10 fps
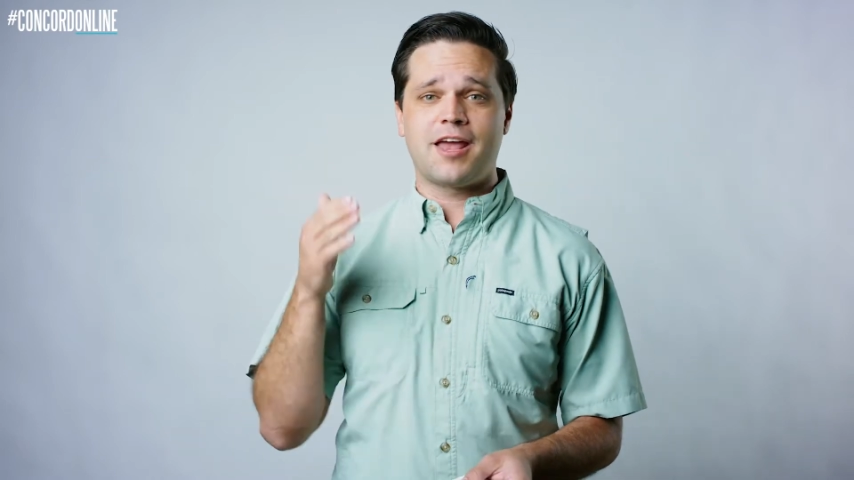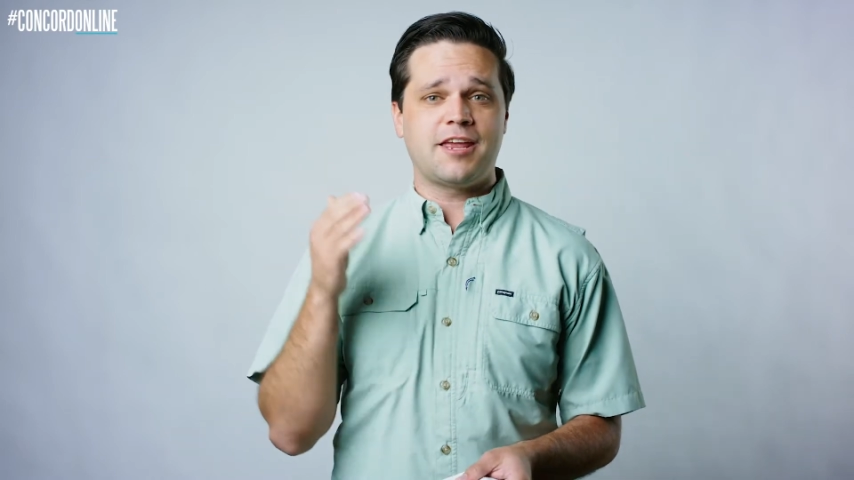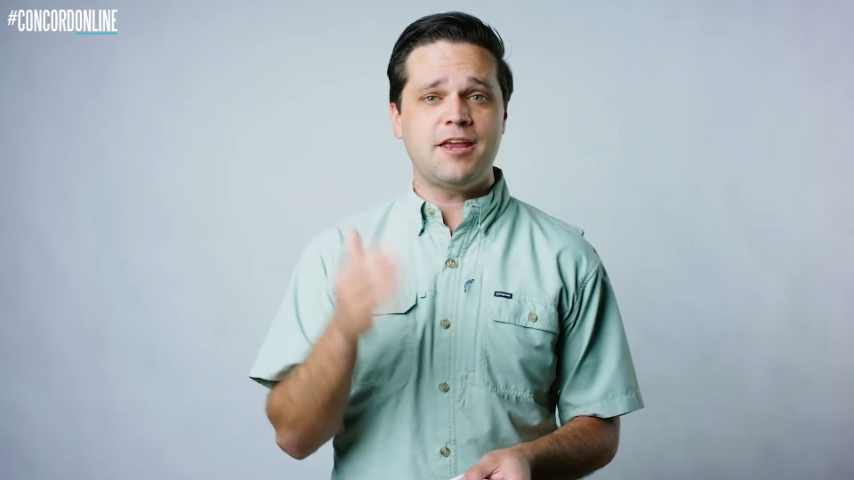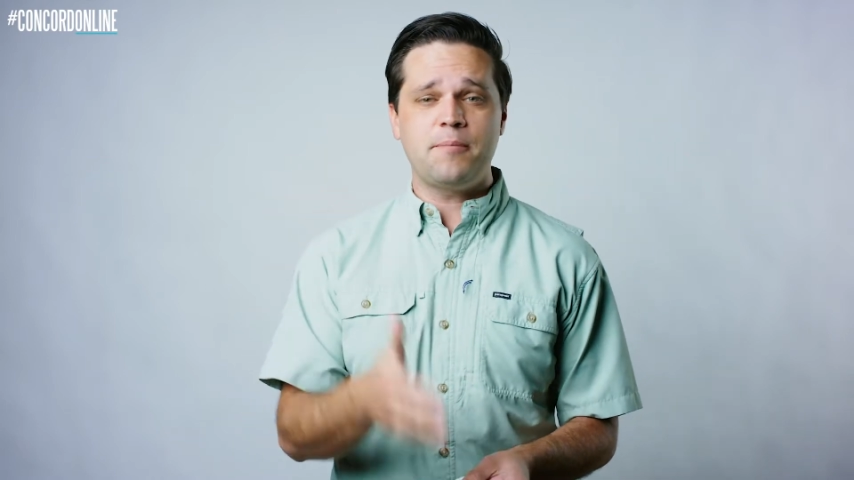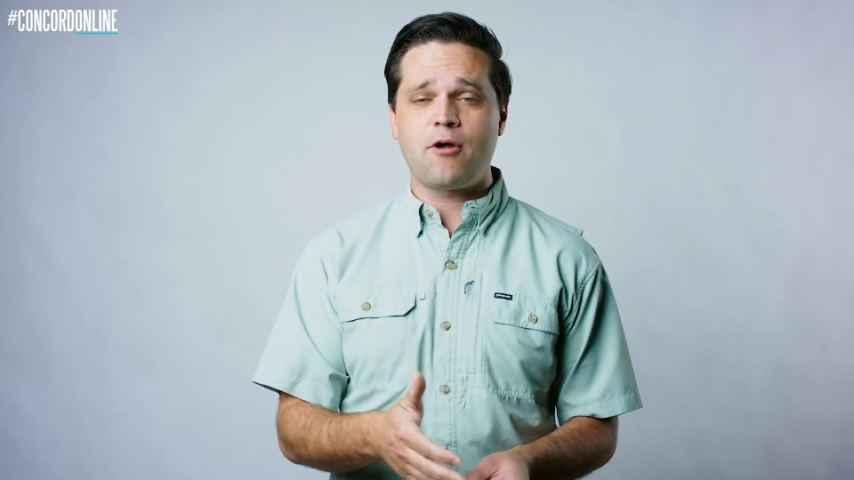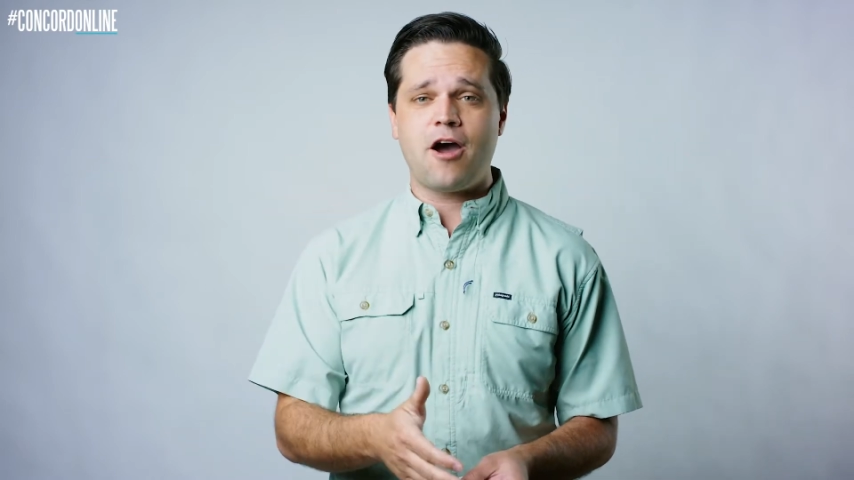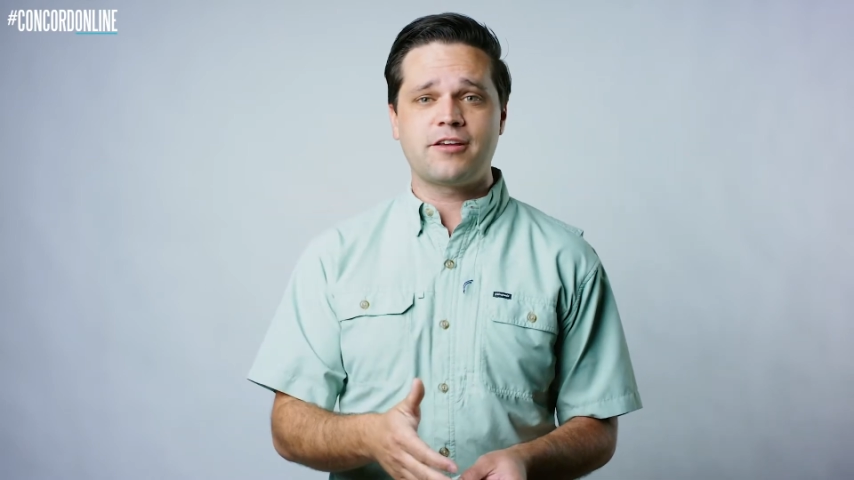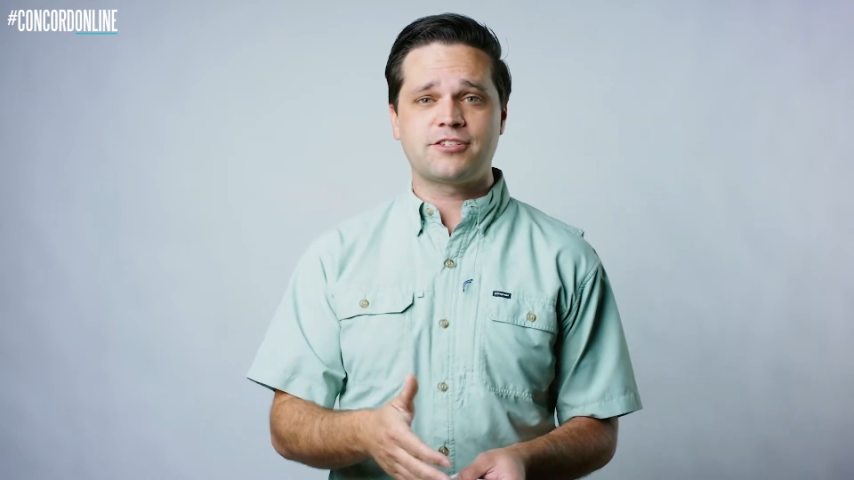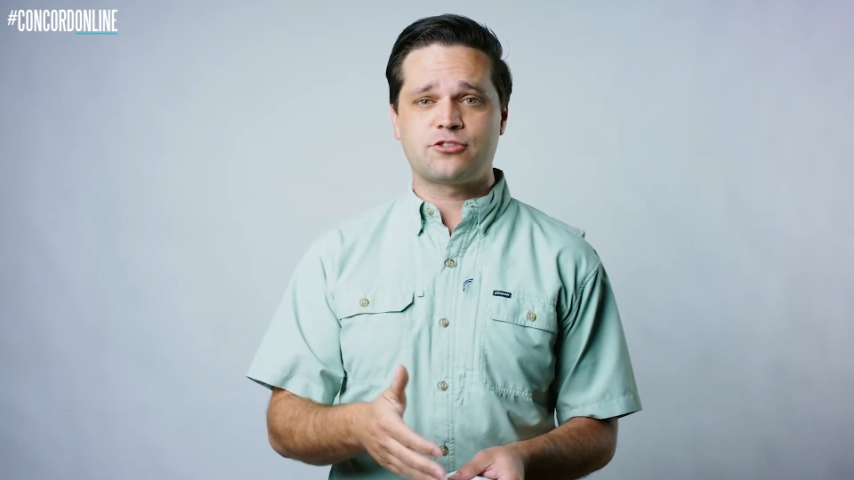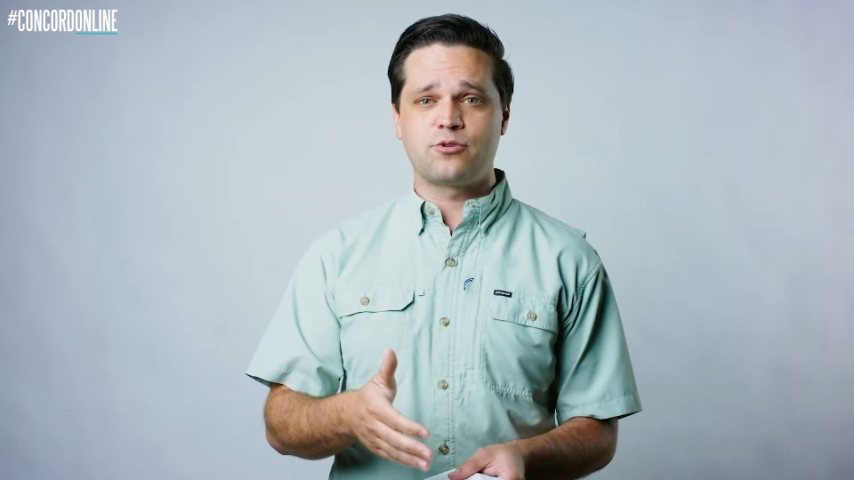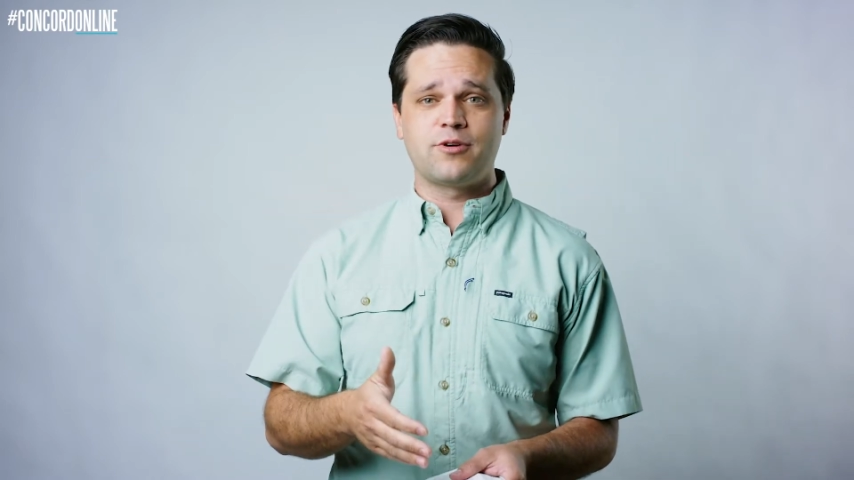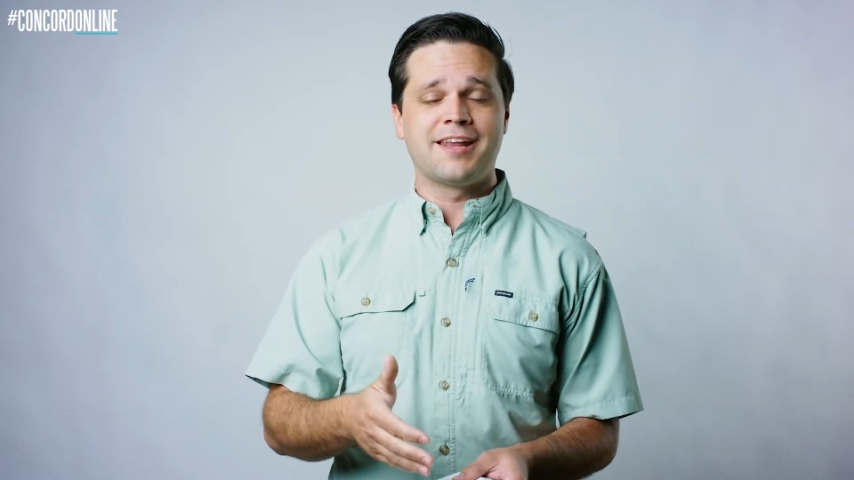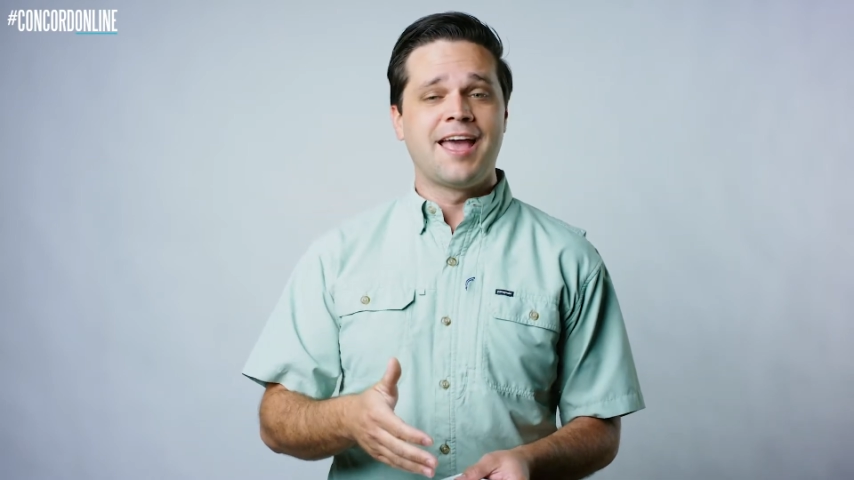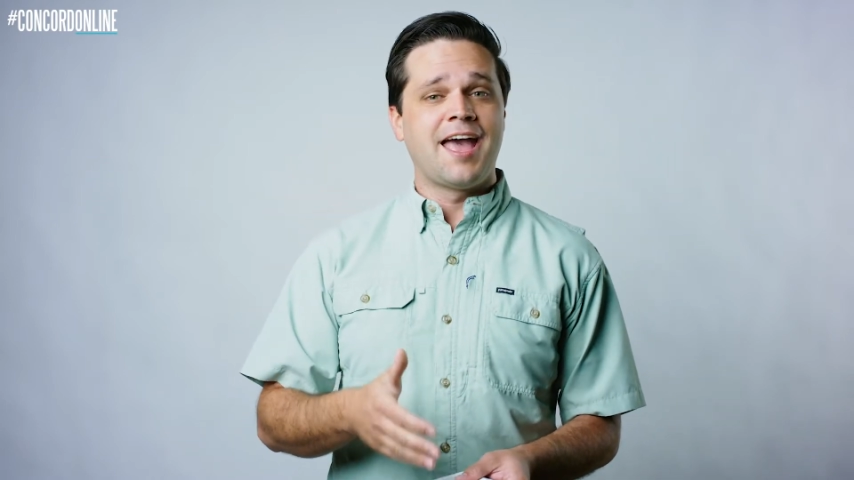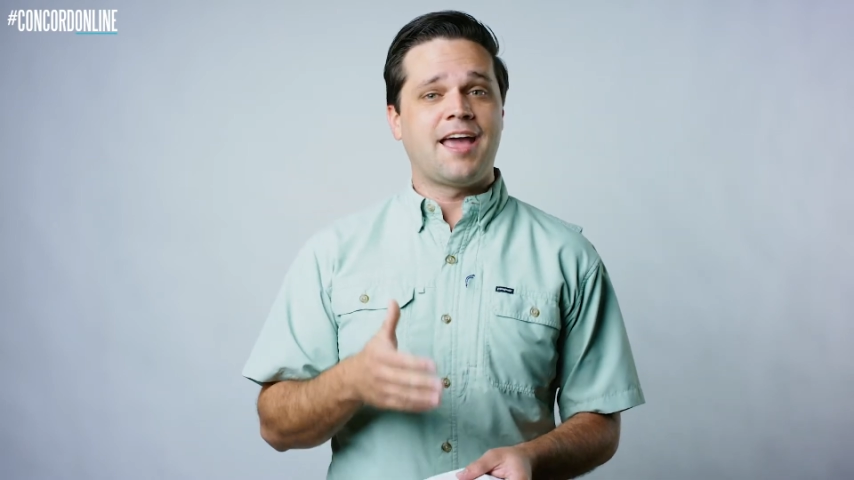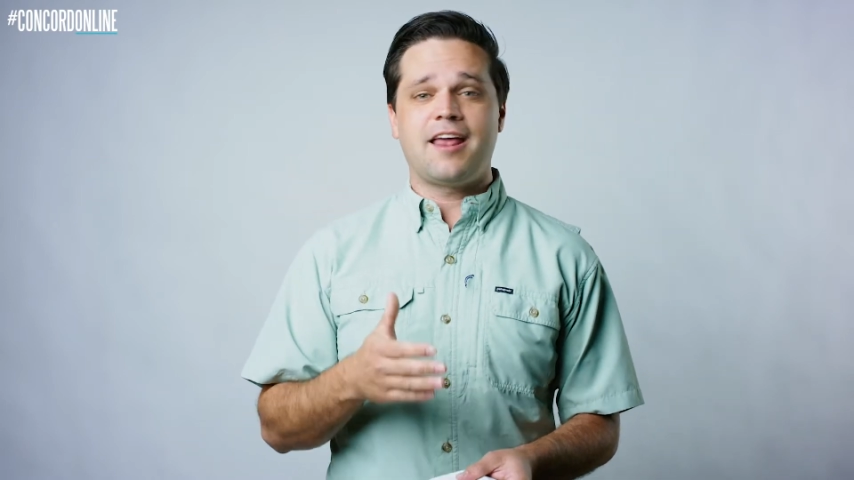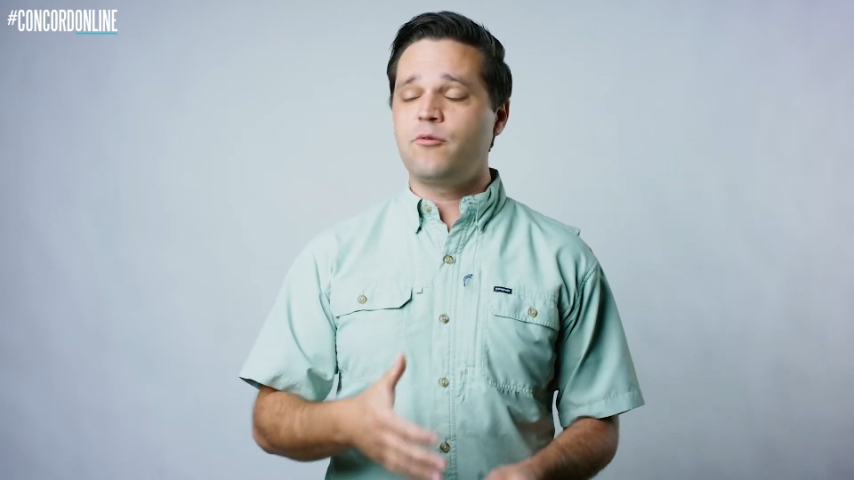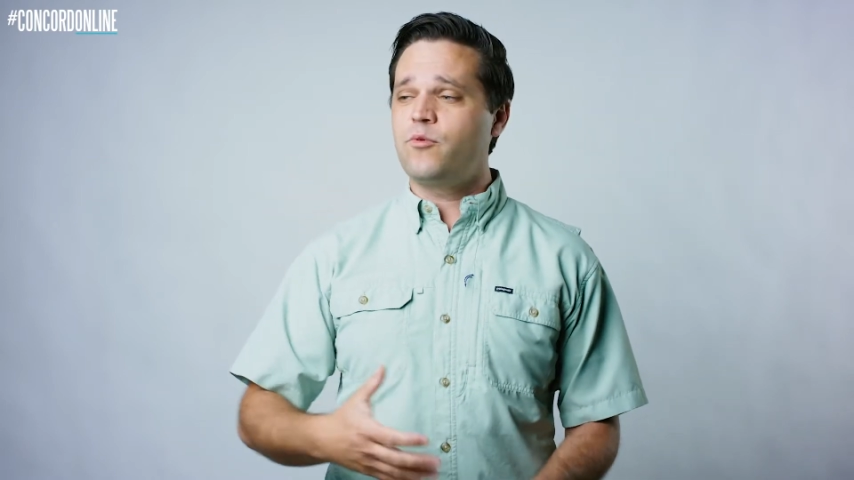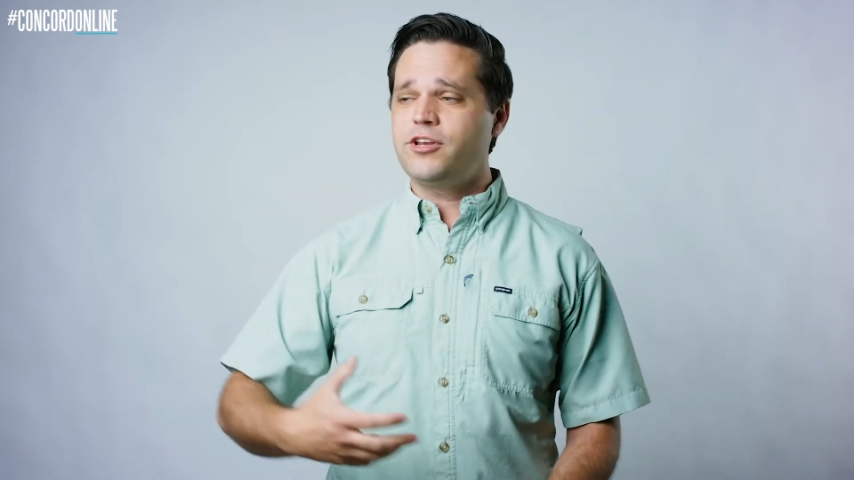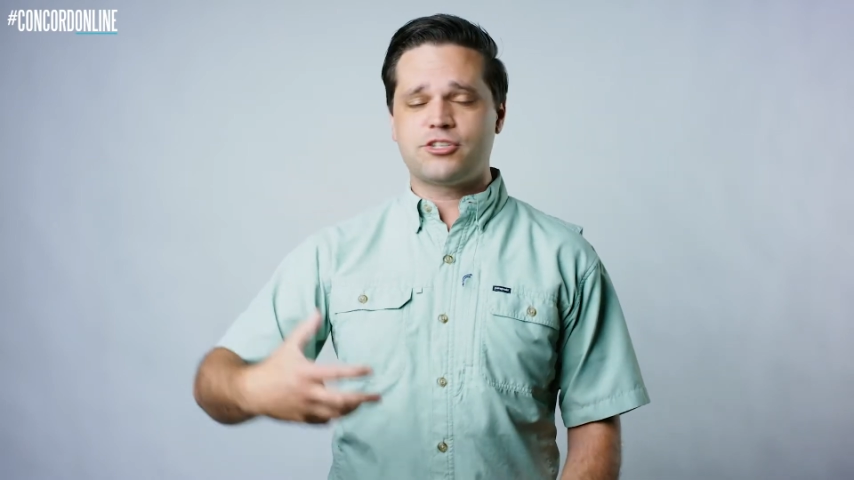and He brought us through it, and,
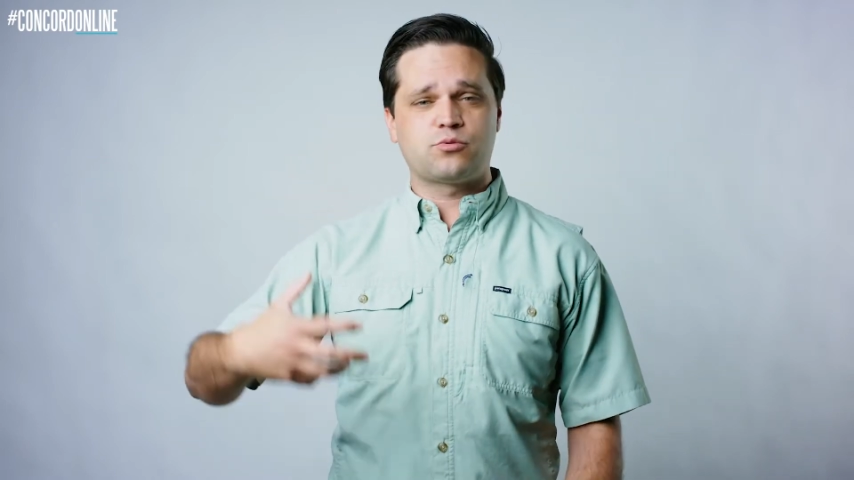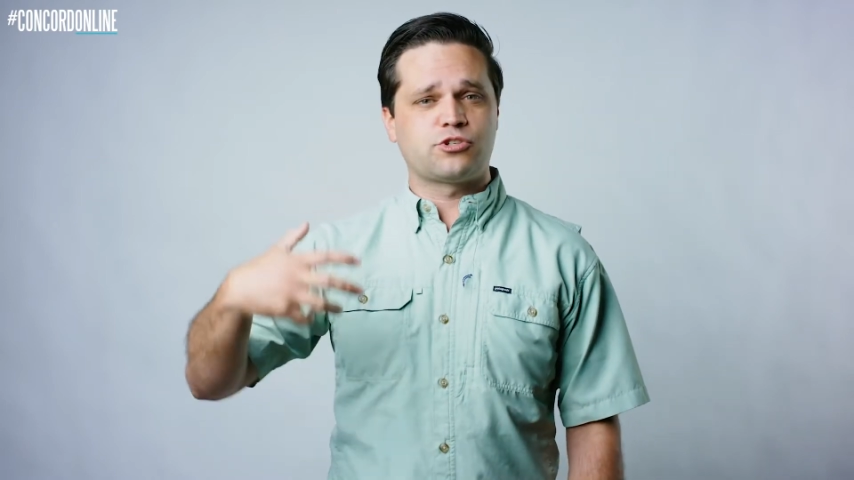and we just were